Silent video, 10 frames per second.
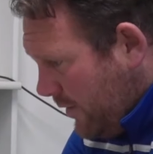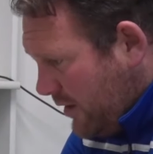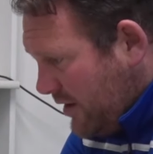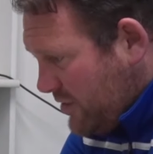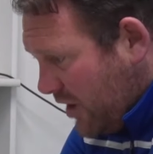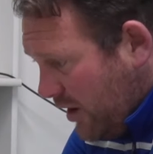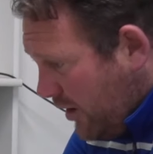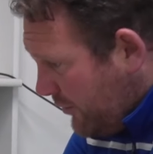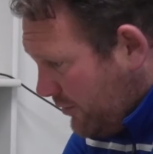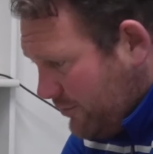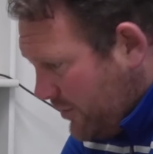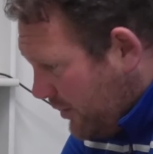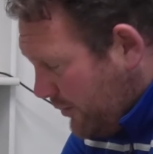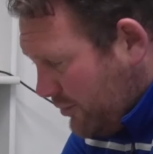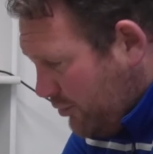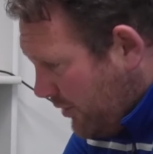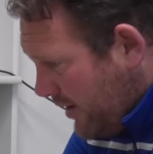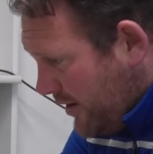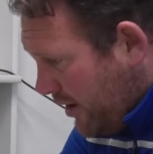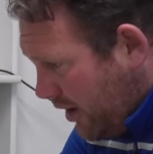And it's hard, you know, it's
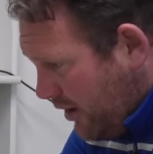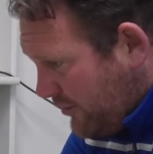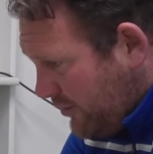really hard